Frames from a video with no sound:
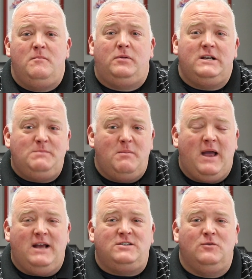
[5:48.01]
Please be
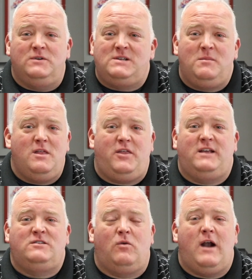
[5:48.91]
patient with some of the
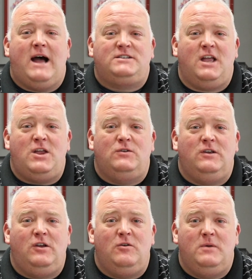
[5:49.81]
things that we're asking you
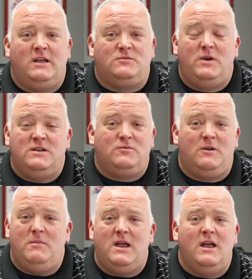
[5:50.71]
to do, because we just
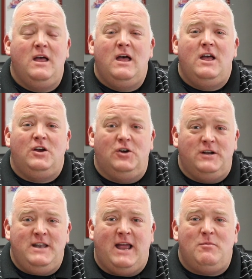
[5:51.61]
want to be
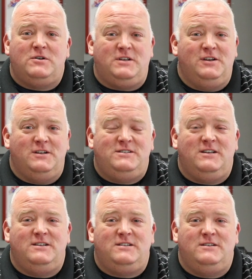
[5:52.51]
good neighbors and good
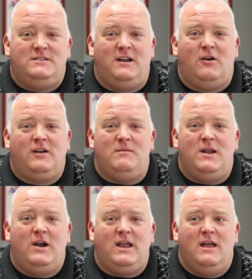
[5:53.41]
citizens in our
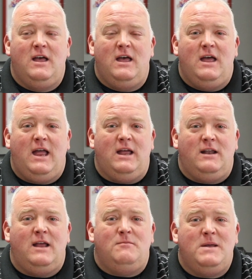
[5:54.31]
community.
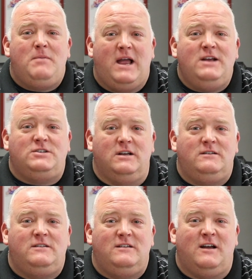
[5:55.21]
And be
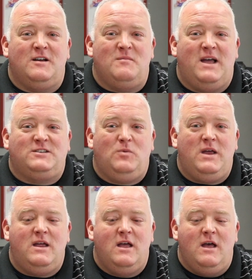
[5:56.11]
patient as
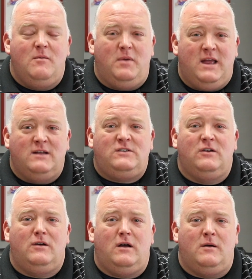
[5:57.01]
we begin
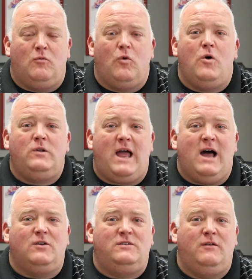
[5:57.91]
to roll
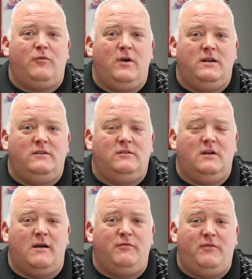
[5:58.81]
out different
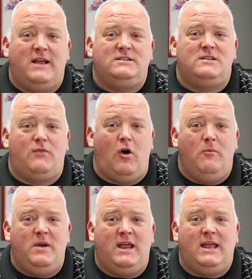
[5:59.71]
phases of
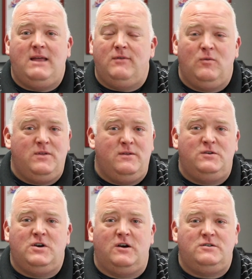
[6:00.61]
opening, even within the
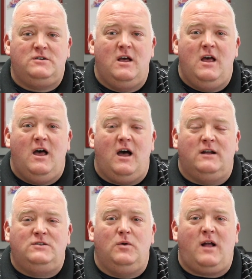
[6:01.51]
church,
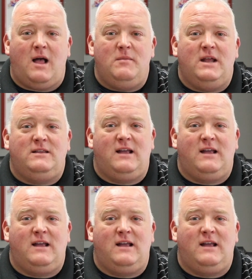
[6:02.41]
to accommodate the